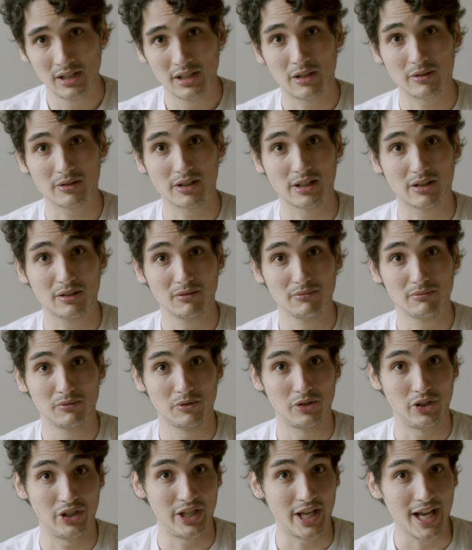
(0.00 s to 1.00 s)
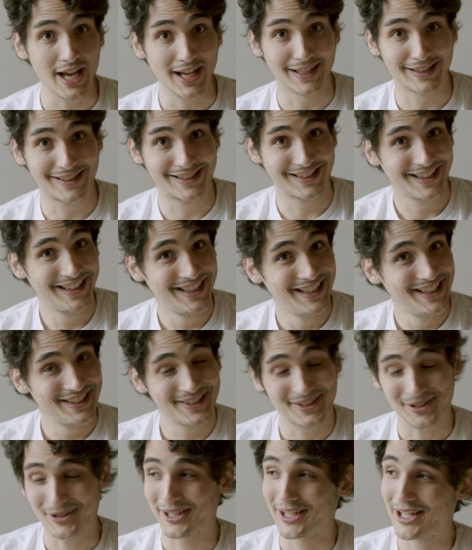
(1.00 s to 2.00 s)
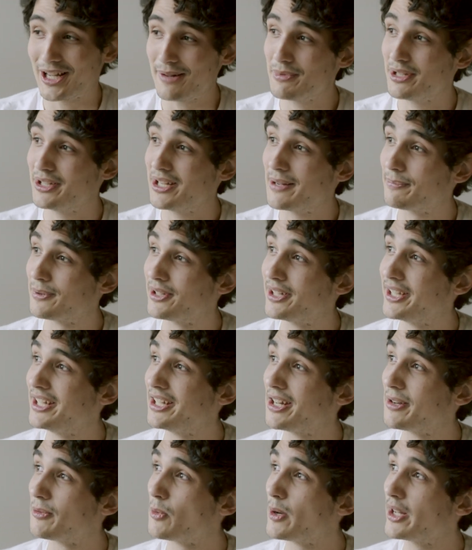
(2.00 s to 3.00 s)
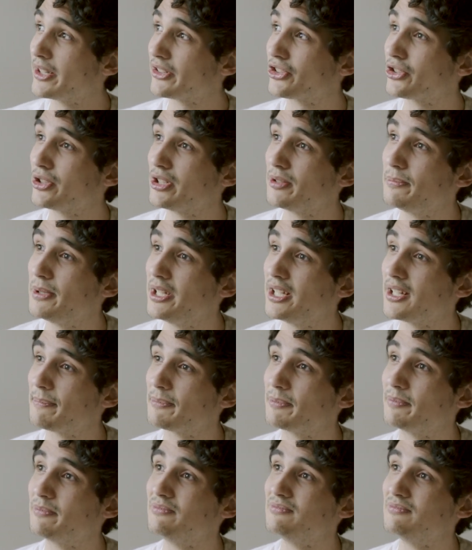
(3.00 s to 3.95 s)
I was like, yes. So they got me in a plane, and what should have been a